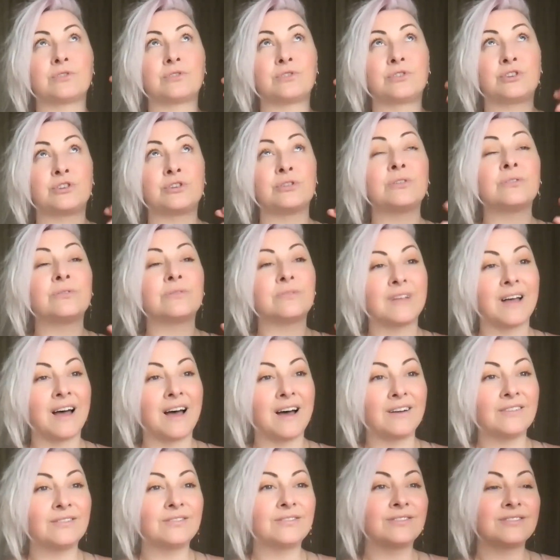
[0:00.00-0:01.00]
true
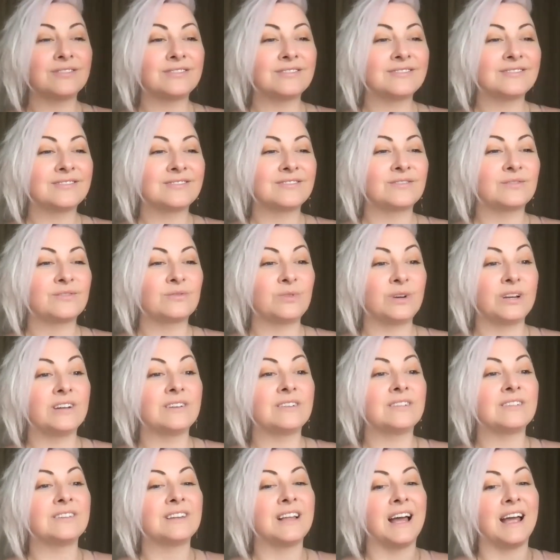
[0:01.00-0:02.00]
love,
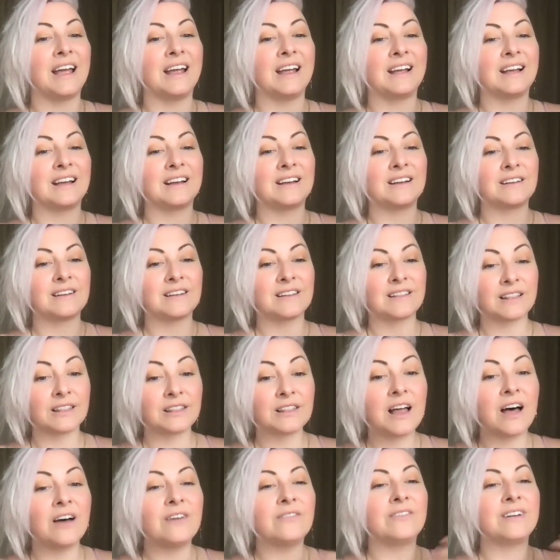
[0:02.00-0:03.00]
real like
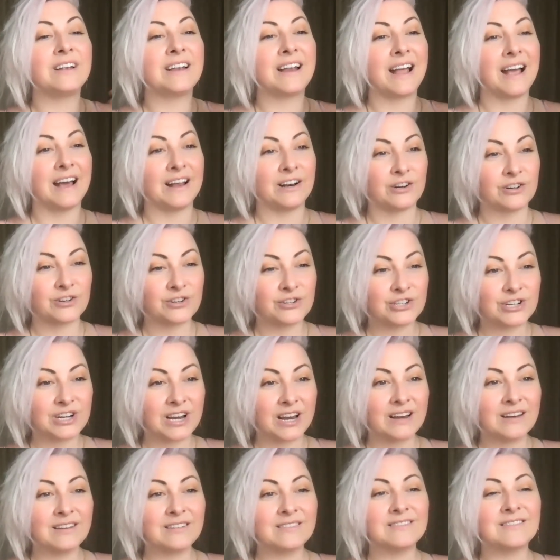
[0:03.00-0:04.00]
loving
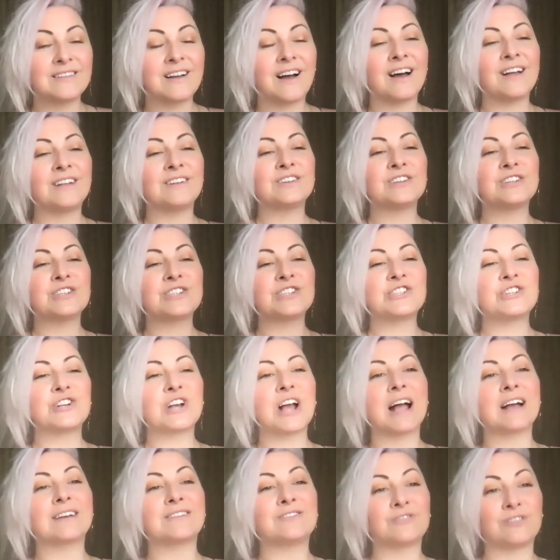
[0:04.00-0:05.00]
energy, not
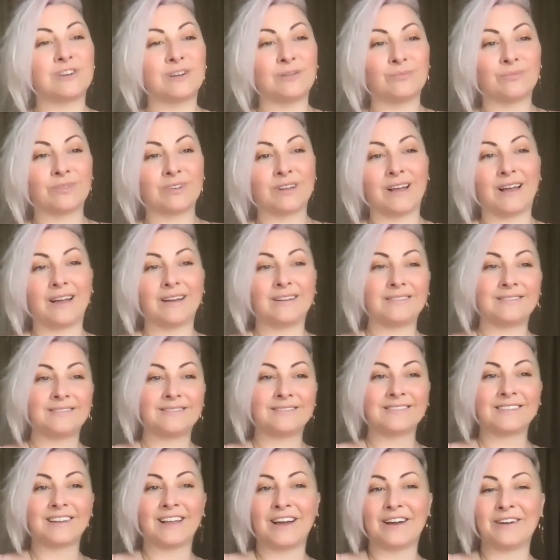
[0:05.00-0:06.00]
distractor implant
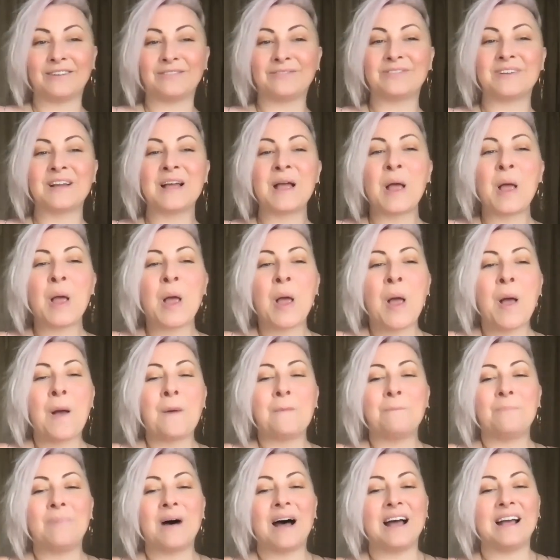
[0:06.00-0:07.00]
love,
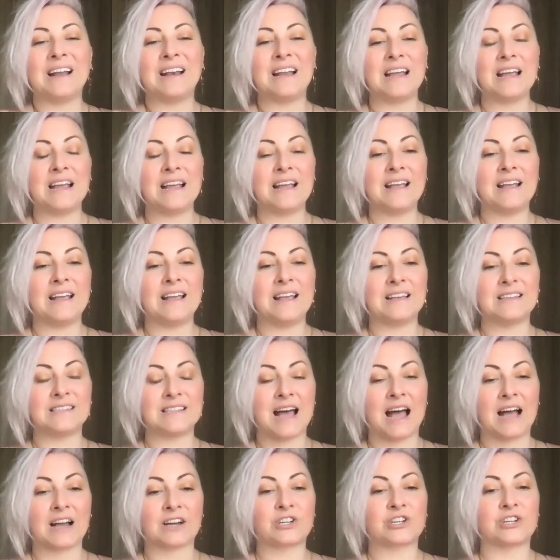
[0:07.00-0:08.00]
but is
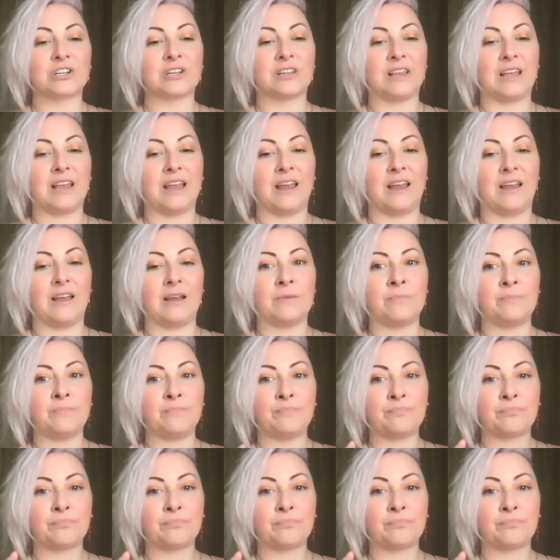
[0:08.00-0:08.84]
actually